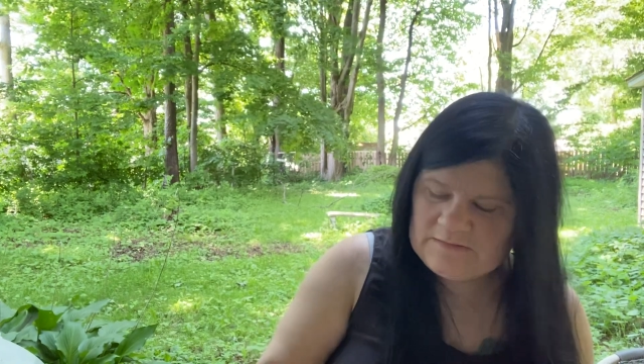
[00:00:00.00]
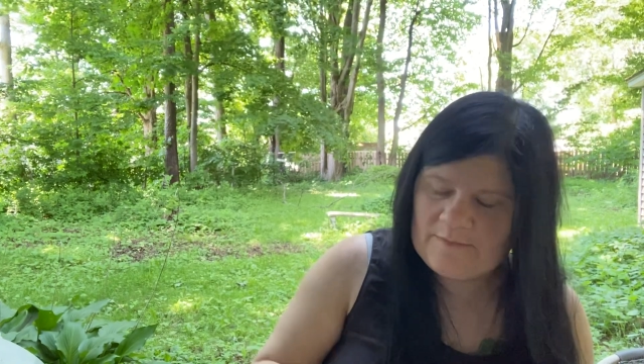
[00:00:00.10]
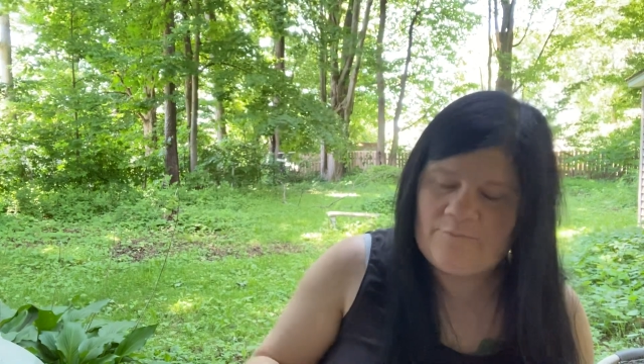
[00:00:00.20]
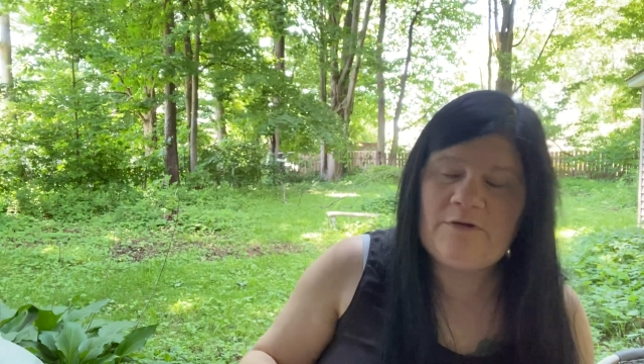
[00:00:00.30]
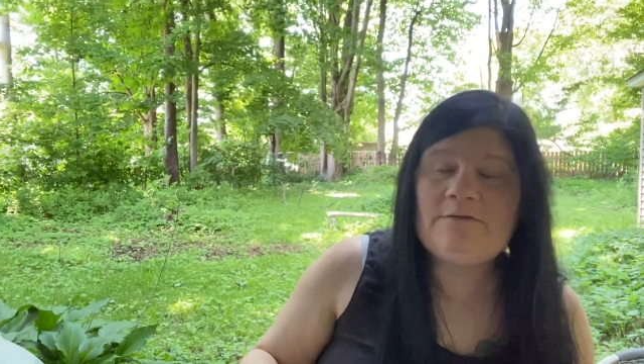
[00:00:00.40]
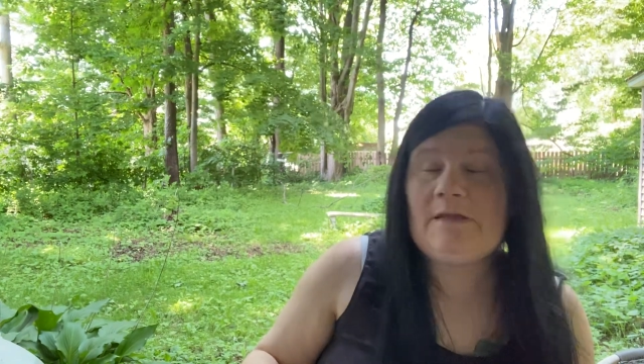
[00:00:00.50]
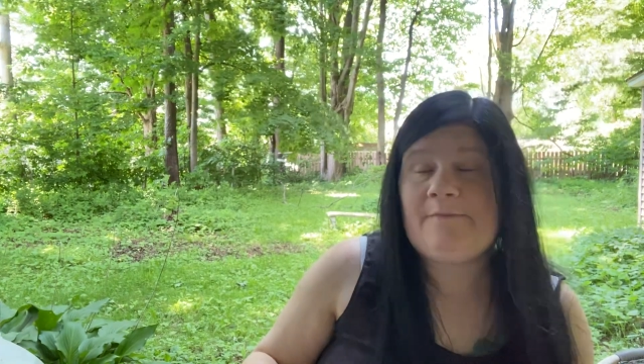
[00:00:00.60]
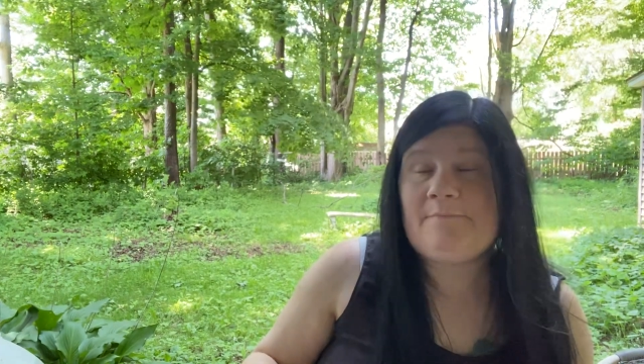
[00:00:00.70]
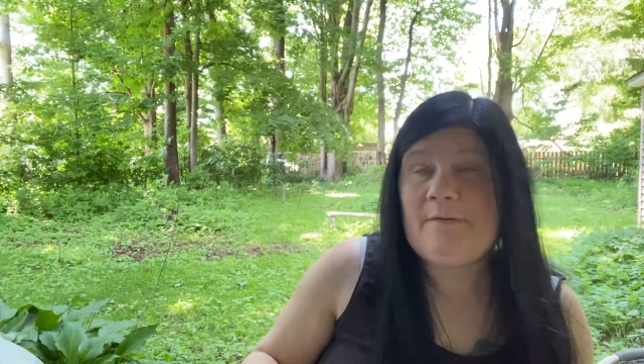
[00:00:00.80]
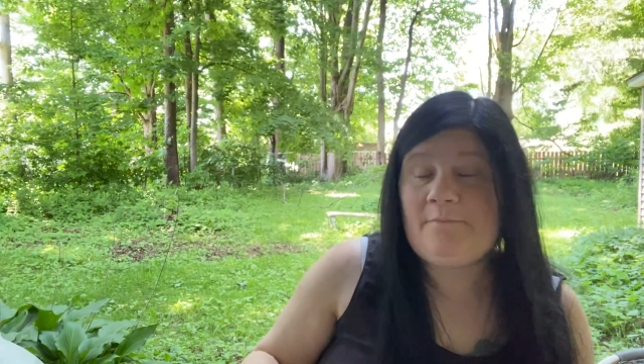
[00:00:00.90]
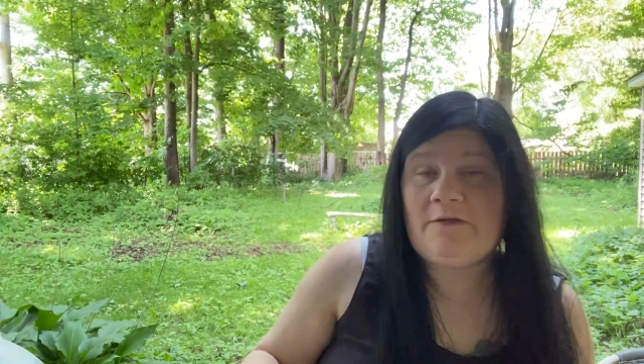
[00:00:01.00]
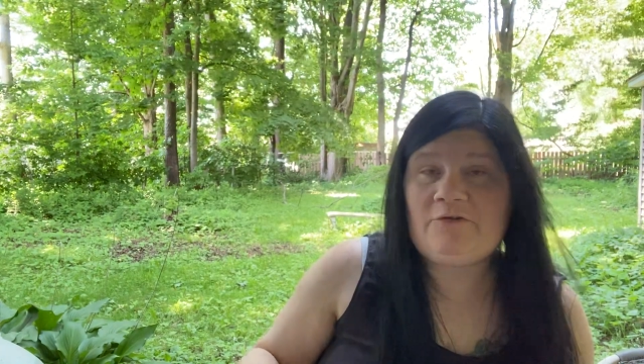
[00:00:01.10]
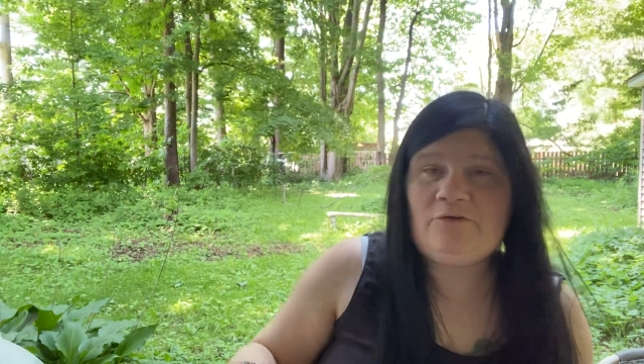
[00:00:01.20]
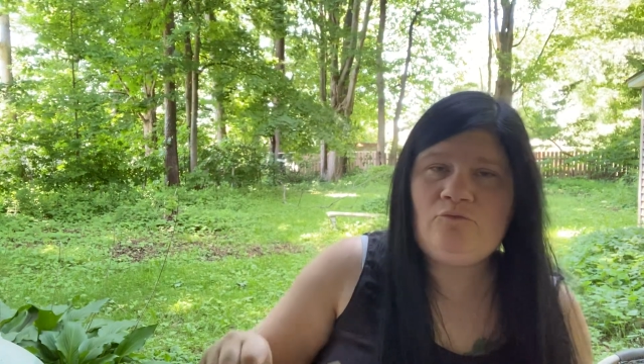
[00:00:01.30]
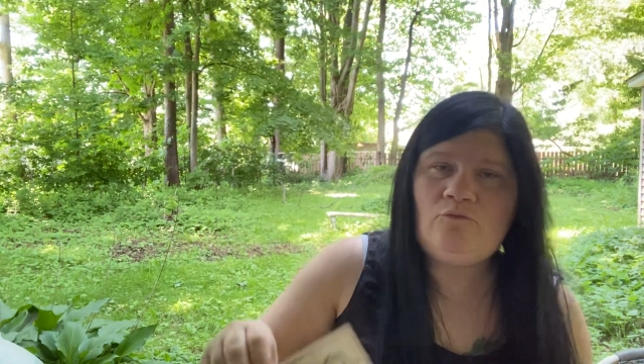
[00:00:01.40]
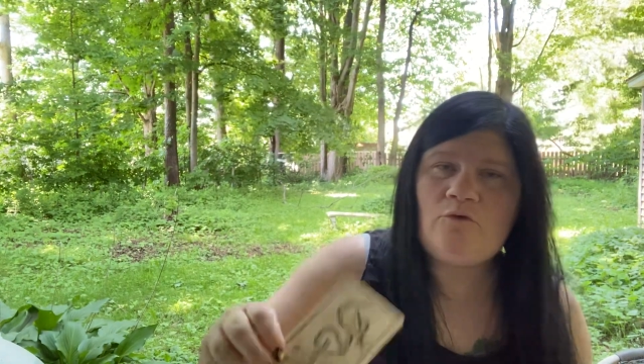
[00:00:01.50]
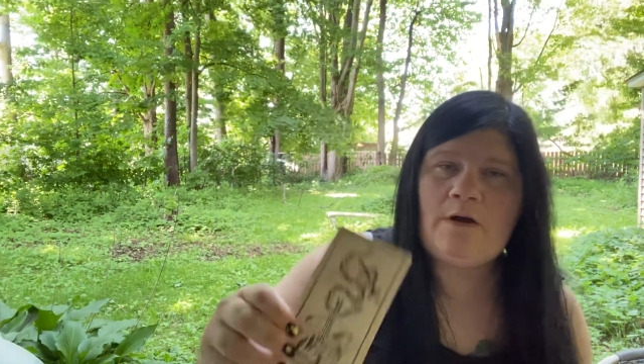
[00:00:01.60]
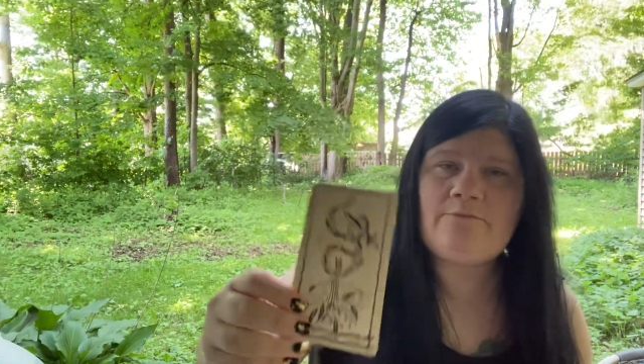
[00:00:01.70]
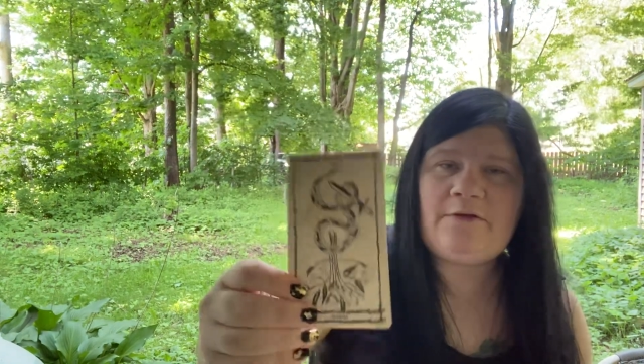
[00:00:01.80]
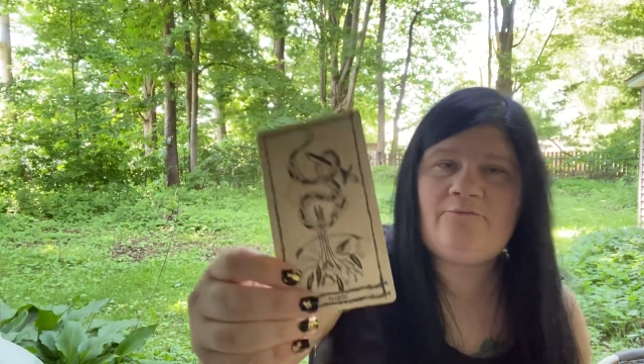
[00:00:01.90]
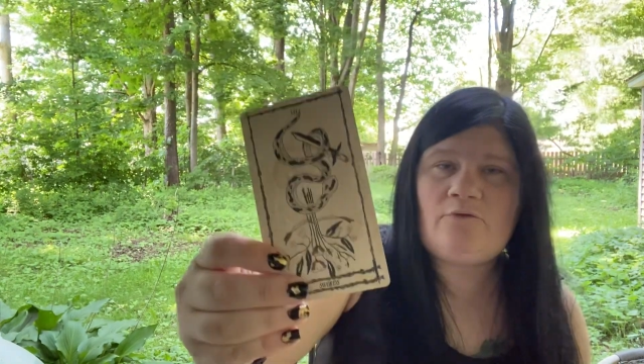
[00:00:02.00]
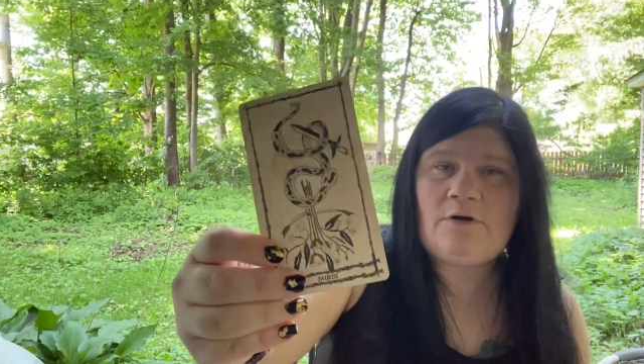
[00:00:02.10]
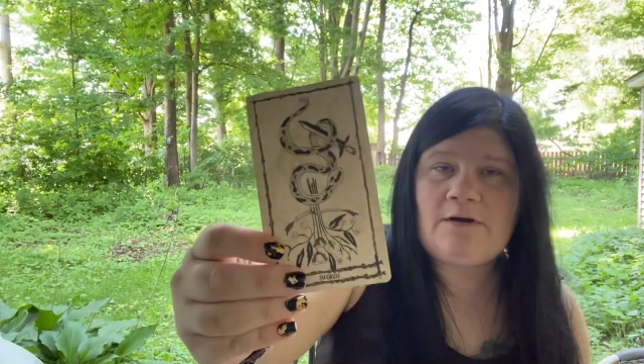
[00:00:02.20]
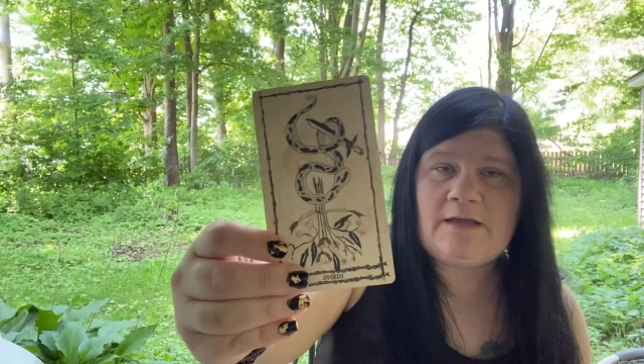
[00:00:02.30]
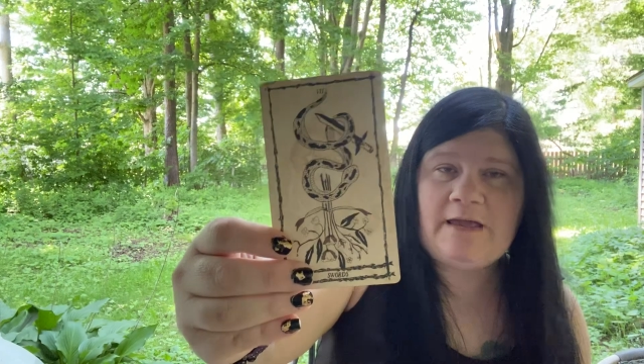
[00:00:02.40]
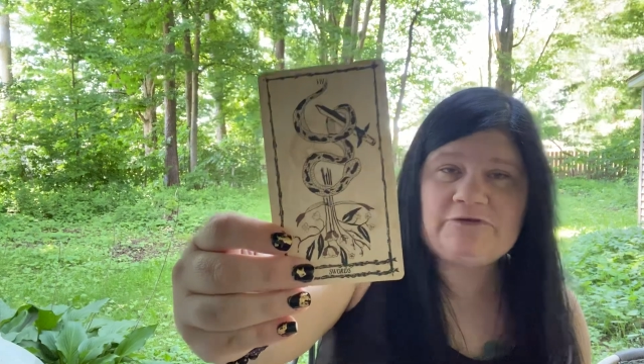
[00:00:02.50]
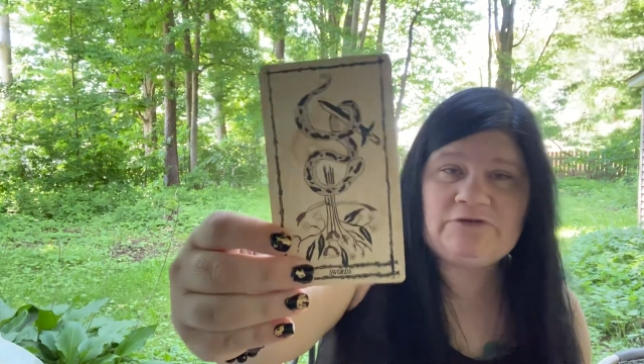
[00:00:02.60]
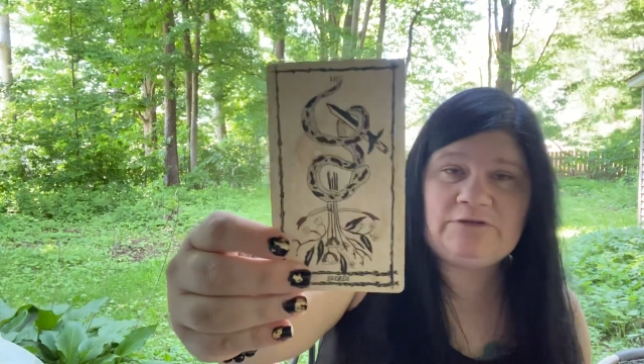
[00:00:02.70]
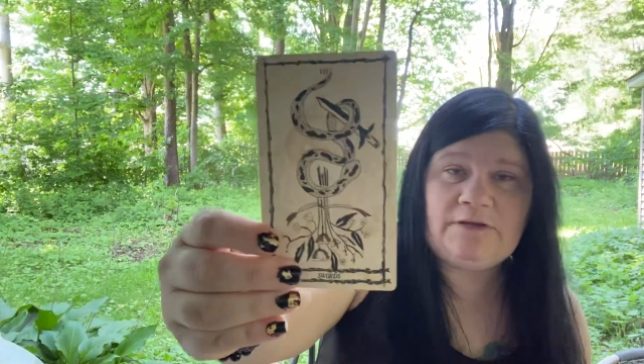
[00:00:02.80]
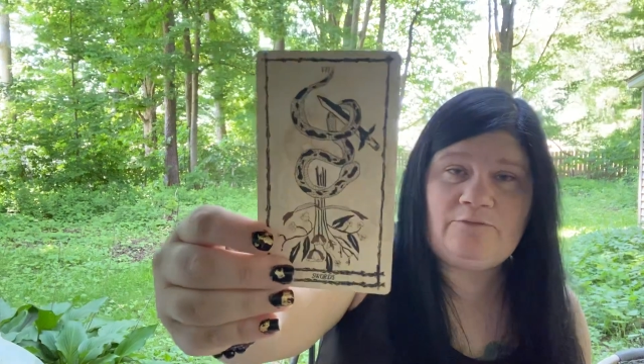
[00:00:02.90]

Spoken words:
Someone like my mother, who I read for and occasionally,